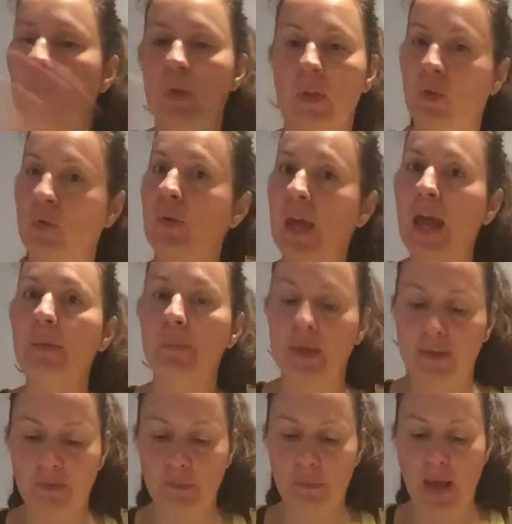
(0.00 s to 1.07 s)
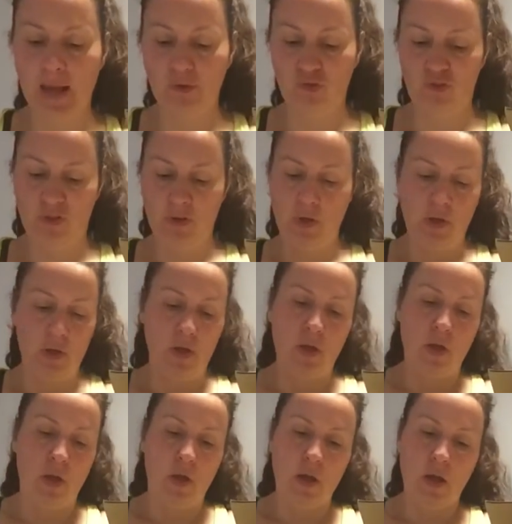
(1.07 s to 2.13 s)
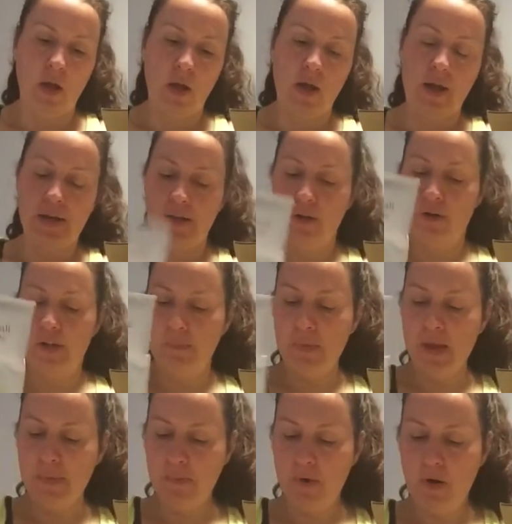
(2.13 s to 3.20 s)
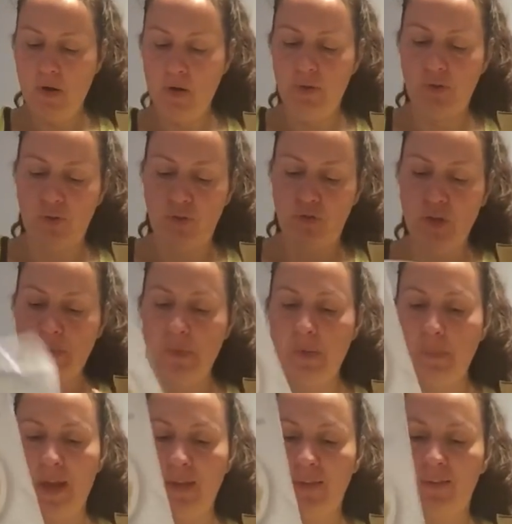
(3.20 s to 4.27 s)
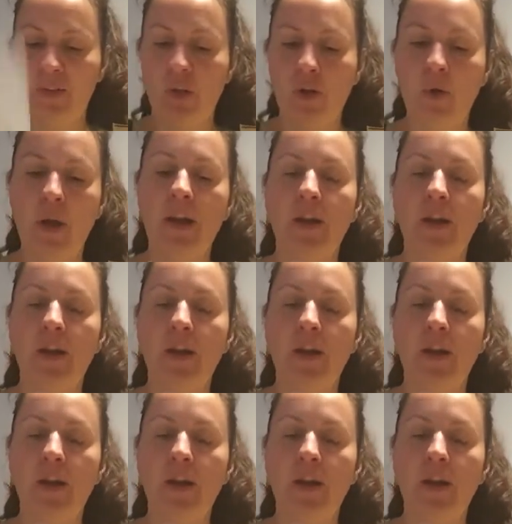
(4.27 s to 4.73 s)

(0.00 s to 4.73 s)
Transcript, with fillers: you can mix and match. Uh, honey garlic meatballs, creamy pesto, and